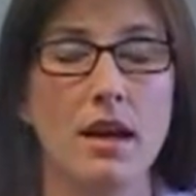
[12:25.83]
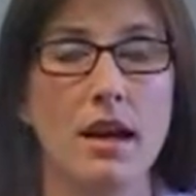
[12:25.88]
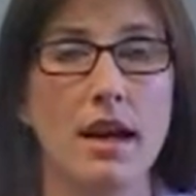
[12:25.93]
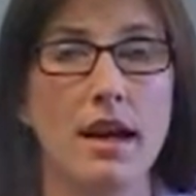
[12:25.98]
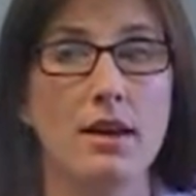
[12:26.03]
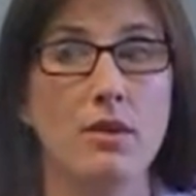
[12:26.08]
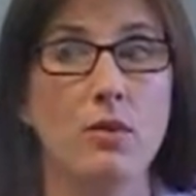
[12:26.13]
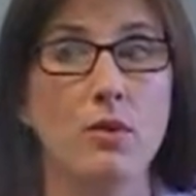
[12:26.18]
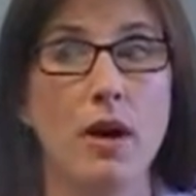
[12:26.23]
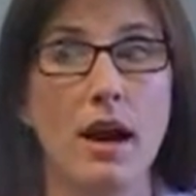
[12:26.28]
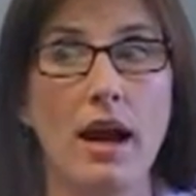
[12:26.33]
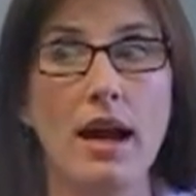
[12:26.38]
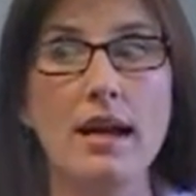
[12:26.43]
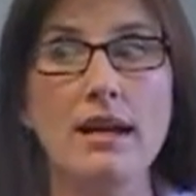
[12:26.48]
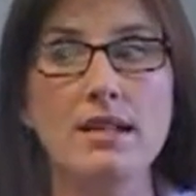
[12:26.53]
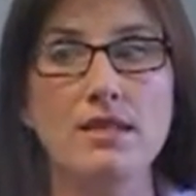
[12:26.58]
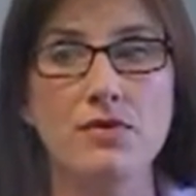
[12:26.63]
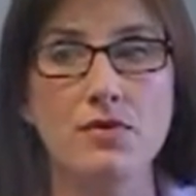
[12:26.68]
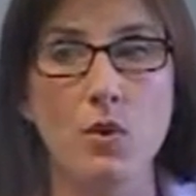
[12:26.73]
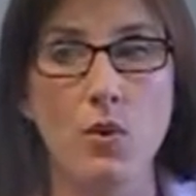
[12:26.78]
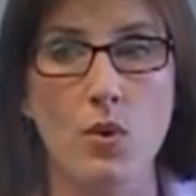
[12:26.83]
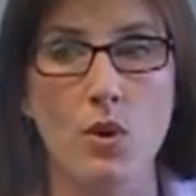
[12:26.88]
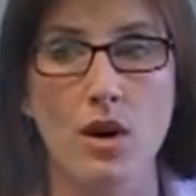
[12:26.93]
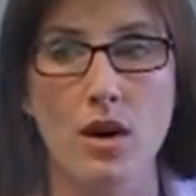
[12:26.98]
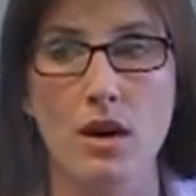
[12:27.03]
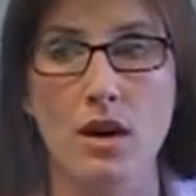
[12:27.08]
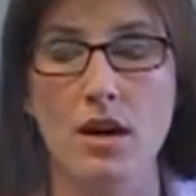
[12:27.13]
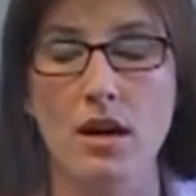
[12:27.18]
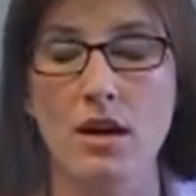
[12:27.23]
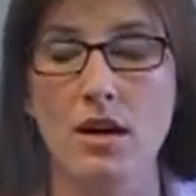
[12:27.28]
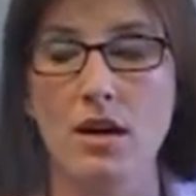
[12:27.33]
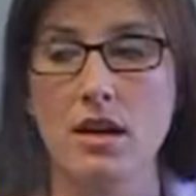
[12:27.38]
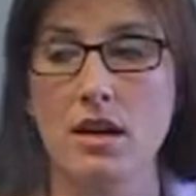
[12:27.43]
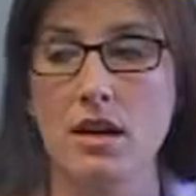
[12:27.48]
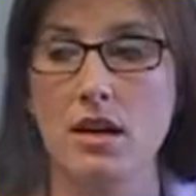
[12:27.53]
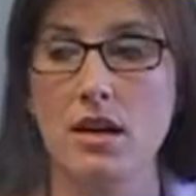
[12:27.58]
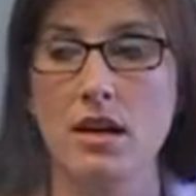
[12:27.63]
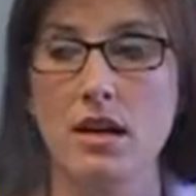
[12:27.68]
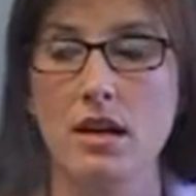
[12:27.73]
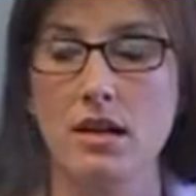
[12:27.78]
and wise for
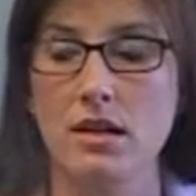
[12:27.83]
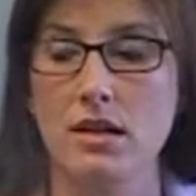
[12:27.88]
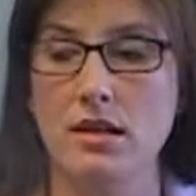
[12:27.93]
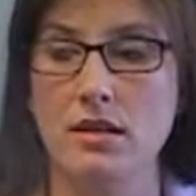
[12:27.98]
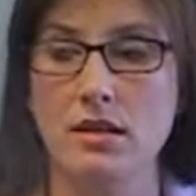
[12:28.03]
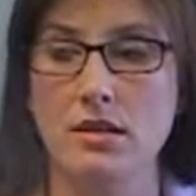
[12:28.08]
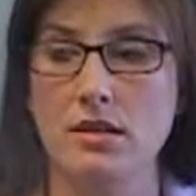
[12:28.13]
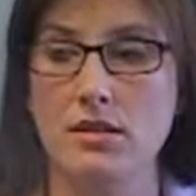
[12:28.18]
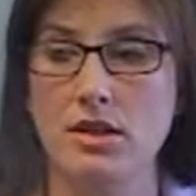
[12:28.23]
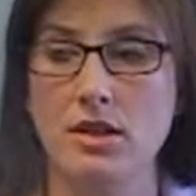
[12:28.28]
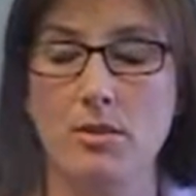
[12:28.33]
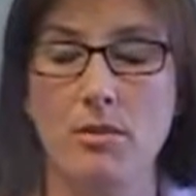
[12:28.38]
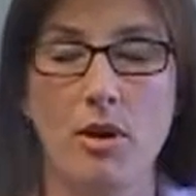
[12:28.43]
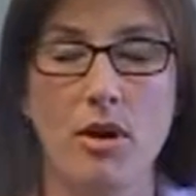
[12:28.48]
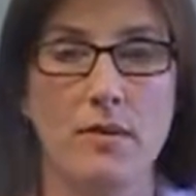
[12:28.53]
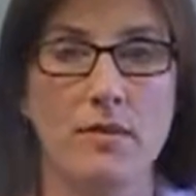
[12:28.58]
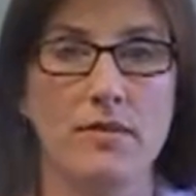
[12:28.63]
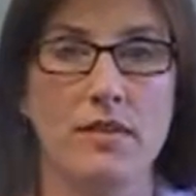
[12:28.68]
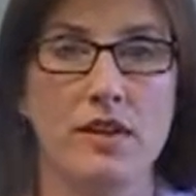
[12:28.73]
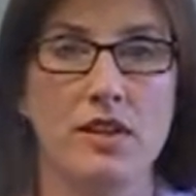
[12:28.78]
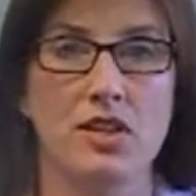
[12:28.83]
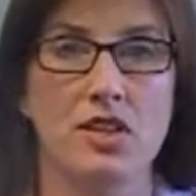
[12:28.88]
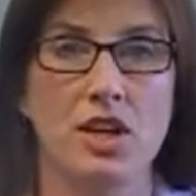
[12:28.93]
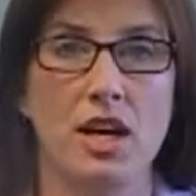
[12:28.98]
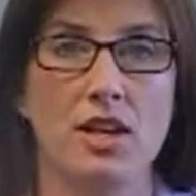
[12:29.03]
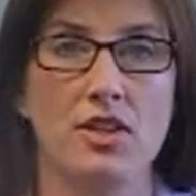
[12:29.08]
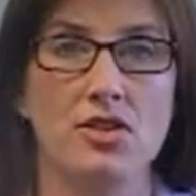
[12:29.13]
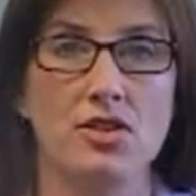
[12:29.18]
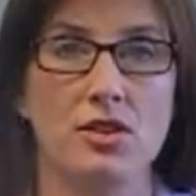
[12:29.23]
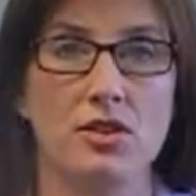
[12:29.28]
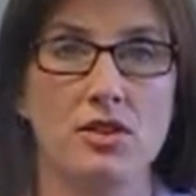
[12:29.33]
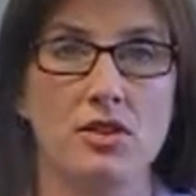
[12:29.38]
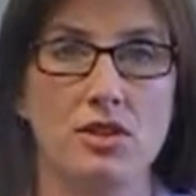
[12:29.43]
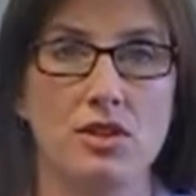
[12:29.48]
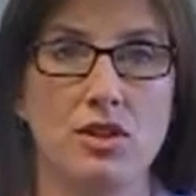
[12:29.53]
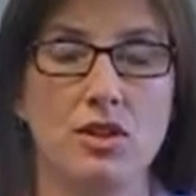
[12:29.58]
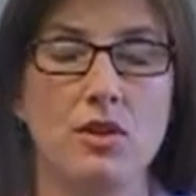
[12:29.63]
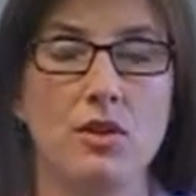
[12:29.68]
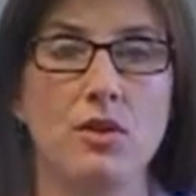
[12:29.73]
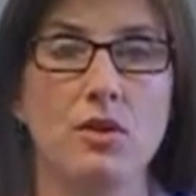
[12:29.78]
the Department of Education
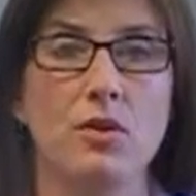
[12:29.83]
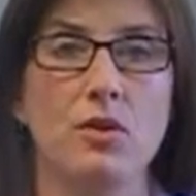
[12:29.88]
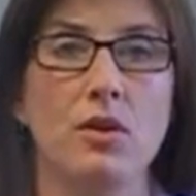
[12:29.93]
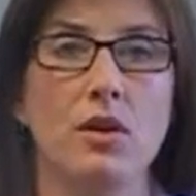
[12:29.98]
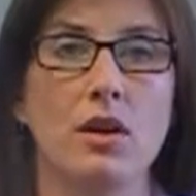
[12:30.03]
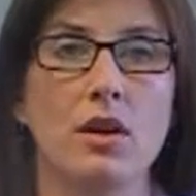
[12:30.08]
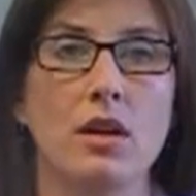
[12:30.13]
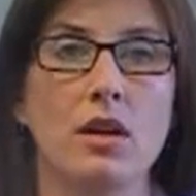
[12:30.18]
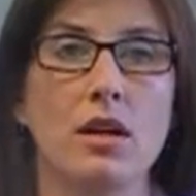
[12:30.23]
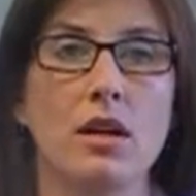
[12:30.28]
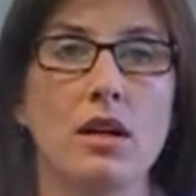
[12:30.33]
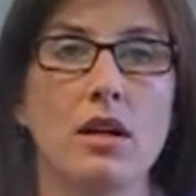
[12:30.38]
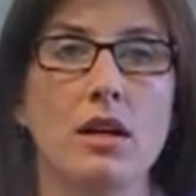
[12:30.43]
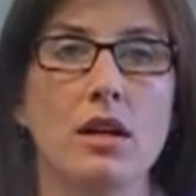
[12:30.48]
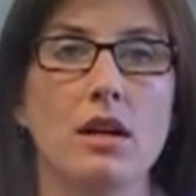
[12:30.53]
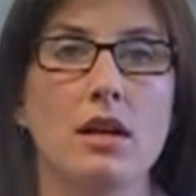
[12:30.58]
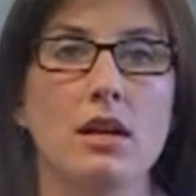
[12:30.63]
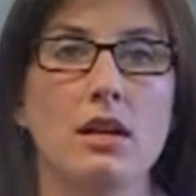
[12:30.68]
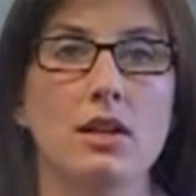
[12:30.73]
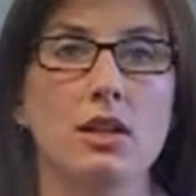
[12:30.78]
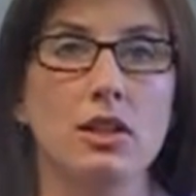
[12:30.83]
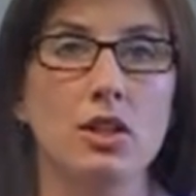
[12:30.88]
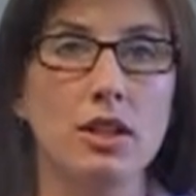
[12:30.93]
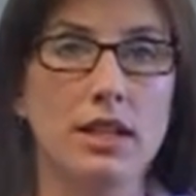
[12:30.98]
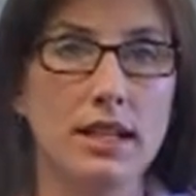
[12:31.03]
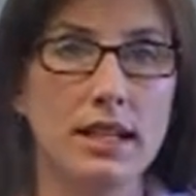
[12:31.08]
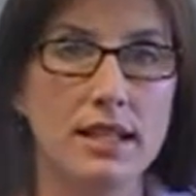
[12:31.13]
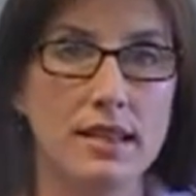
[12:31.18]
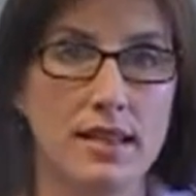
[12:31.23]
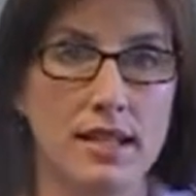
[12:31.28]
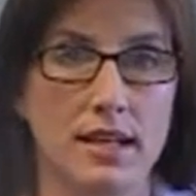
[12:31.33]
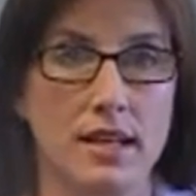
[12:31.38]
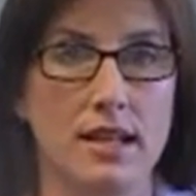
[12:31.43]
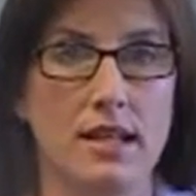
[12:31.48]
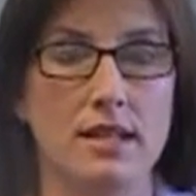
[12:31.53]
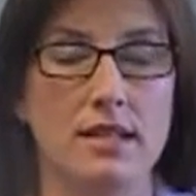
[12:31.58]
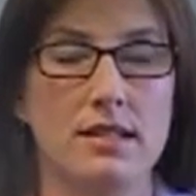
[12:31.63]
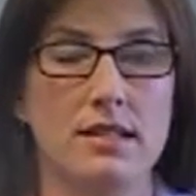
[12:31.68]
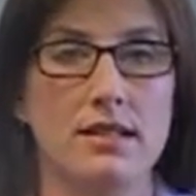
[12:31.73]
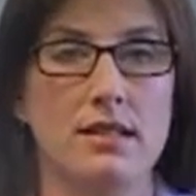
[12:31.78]
to look at
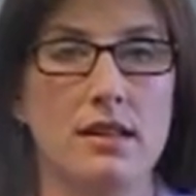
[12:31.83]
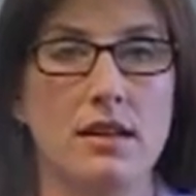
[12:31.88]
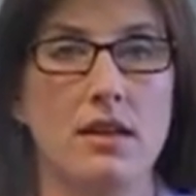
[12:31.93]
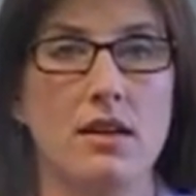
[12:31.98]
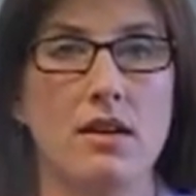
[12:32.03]
this,